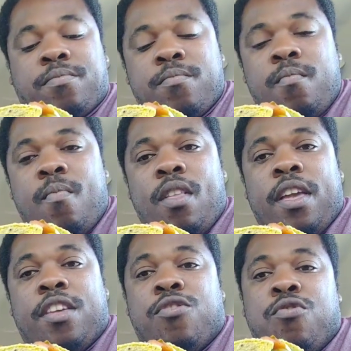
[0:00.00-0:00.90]

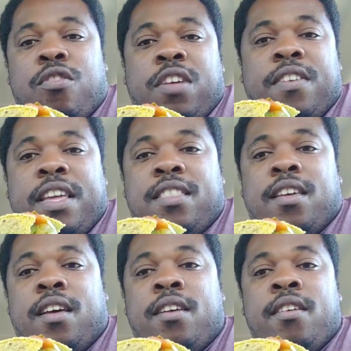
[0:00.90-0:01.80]
Right. And you don't even need
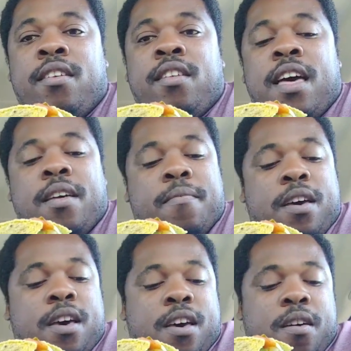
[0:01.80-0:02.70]
the
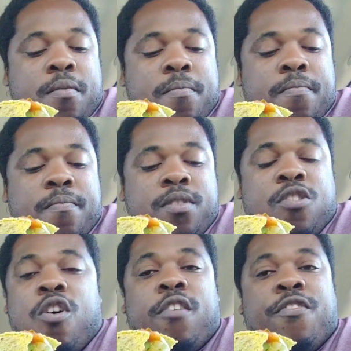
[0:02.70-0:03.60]
uh, artificial meat.
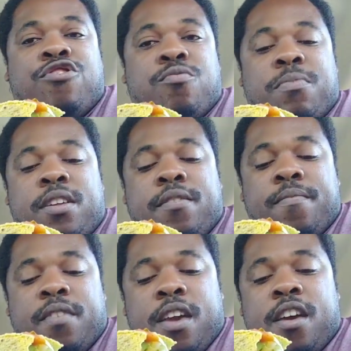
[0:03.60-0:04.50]
The artificial meat,
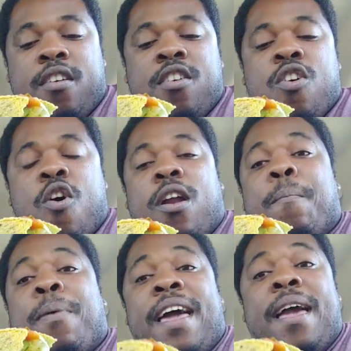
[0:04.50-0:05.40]
yeah, or
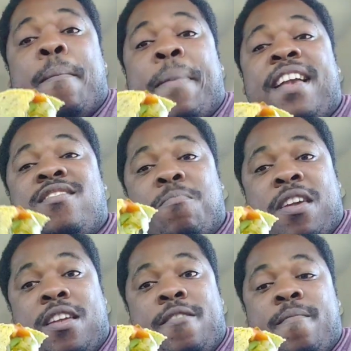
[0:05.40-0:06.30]
the plant-based meat.